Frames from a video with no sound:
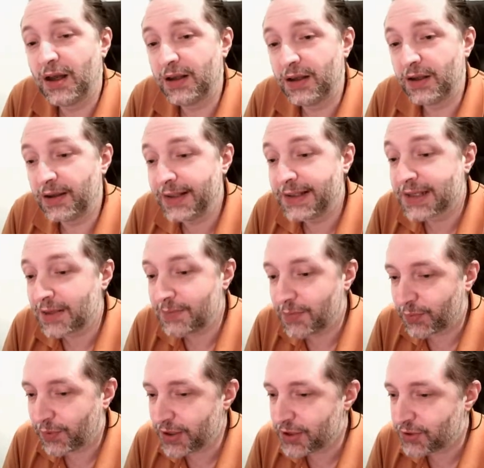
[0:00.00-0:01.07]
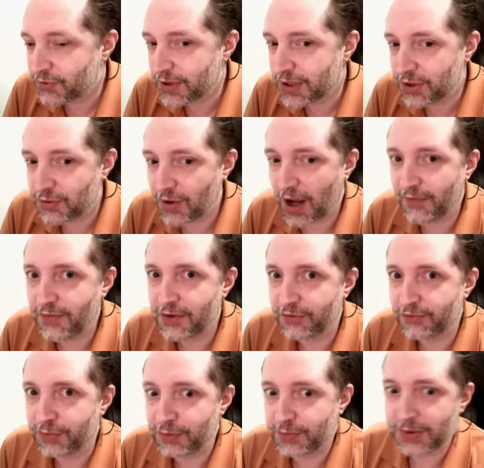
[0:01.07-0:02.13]
blue because if you pick up red,
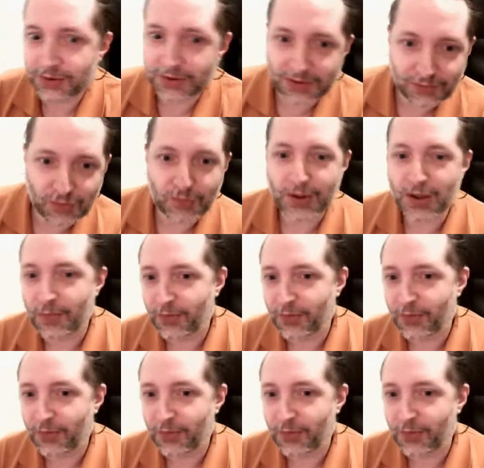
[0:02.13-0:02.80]
yellow,